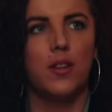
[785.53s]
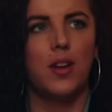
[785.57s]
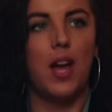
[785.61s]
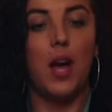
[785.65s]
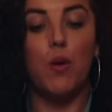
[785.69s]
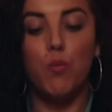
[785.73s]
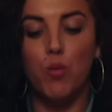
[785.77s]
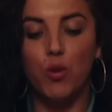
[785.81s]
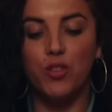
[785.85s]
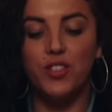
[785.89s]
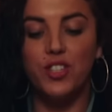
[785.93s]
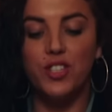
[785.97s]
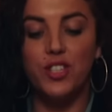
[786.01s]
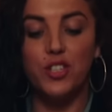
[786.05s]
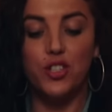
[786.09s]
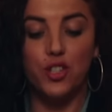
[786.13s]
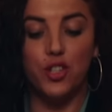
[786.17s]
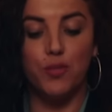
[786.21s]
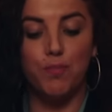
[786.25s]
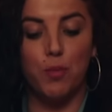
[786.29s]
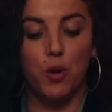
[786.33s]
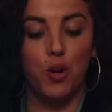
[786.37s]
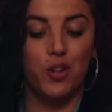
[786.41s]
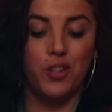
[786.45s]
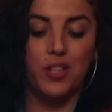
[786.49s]
I wanted to
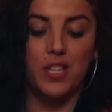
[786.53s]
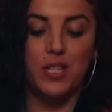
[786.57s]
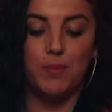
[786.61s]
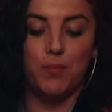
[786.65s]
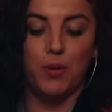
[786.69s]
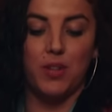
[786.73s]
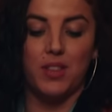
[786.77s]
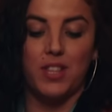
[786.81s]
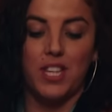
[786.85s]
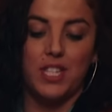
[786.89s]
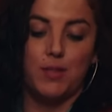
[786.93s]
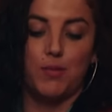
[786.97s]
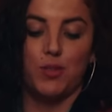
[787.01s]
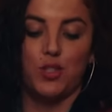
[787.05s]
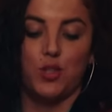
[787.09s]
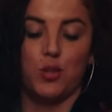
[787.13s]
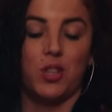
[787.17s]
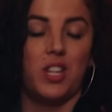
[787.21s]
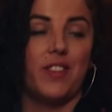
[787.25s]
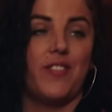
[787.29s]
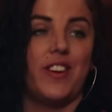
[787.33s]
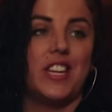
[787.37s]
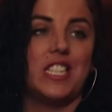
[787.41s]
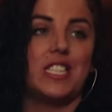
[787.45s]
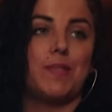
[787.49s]
do brownies, but this was the
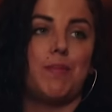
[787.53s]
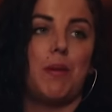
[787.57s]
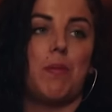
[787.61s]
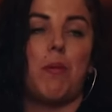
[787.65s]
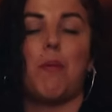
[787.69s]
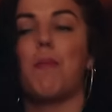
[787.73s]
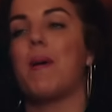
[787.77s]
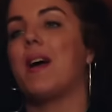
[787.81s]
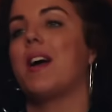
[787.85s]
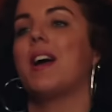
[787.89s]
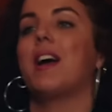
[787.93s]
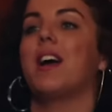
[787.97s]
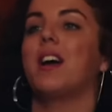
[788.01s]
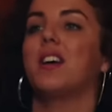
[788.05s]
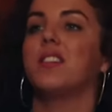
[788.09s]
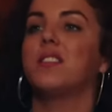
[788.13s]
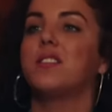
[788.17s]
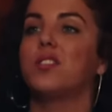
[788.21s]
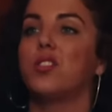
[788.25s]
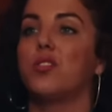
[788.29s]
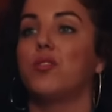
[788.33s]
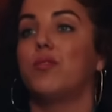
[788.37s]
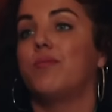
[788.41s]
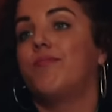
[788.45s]
only recipe my ma had, so...